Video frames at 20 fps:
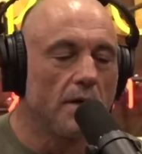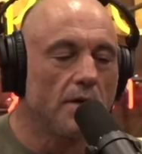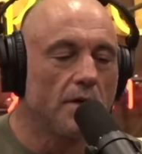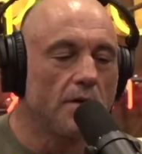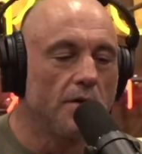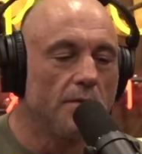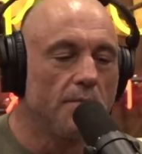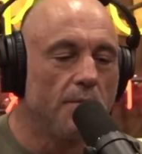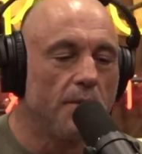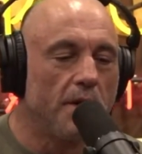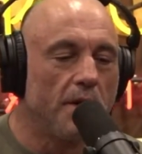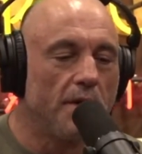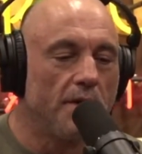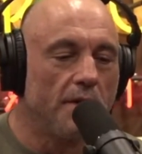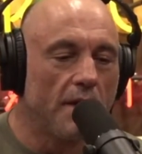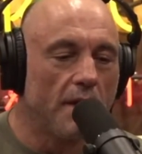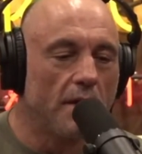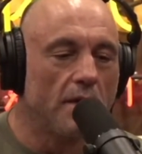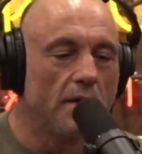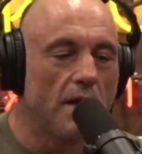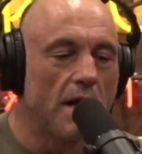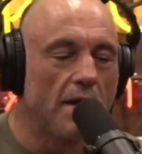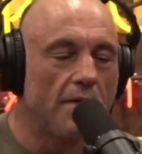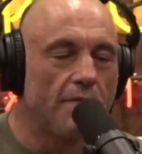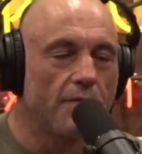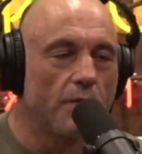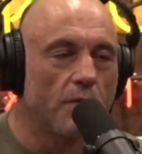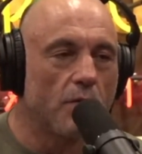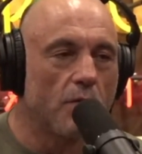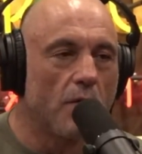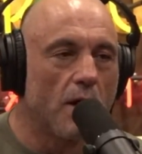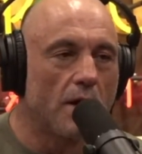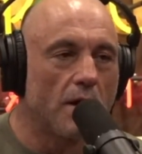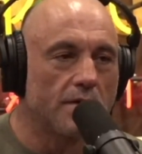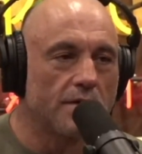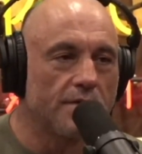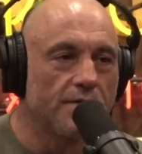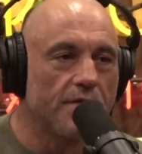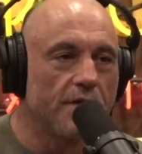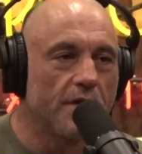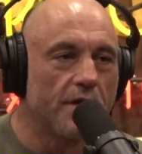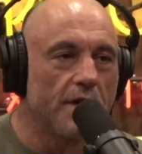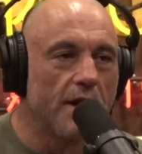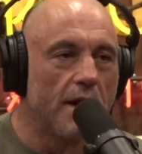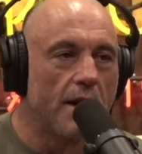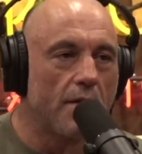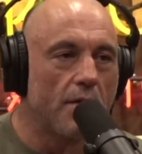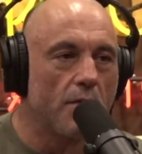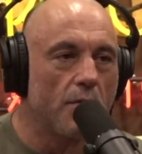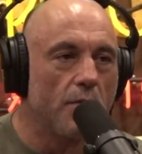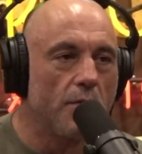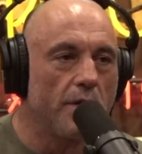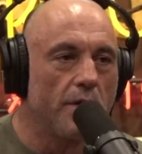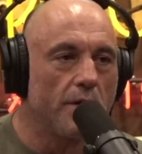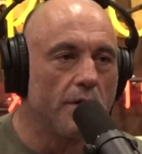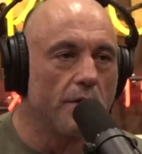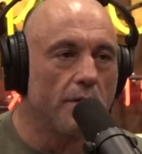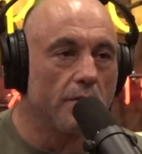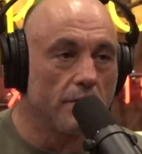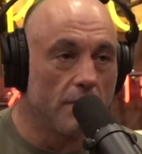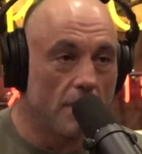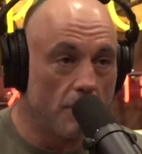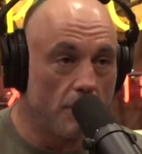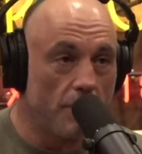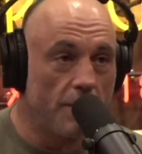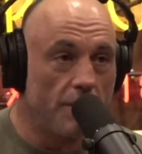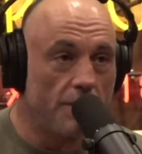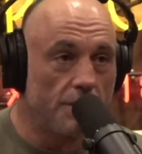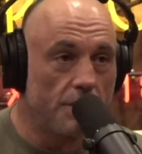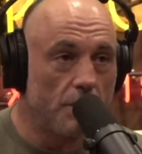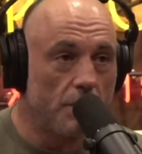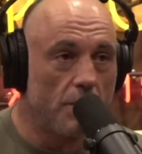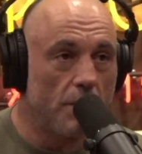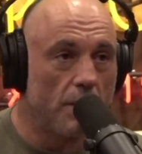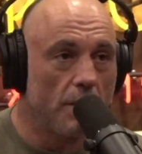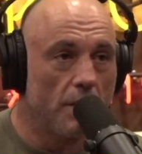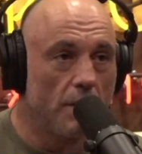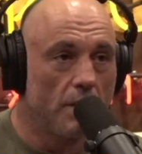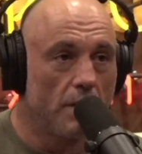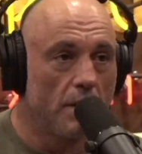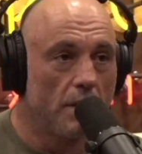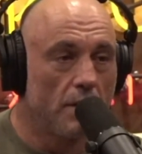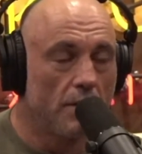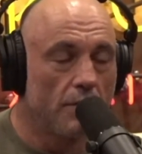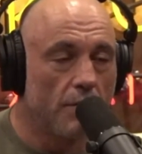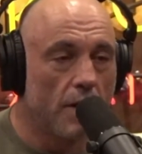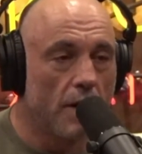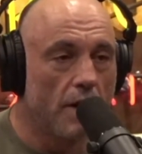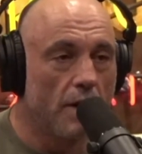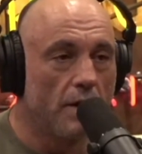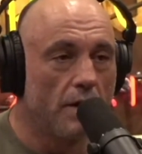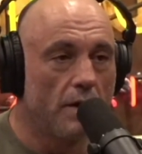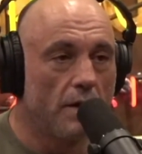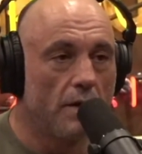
and it could be that life requires a very narrow window that we enjoy. Sure, that right? may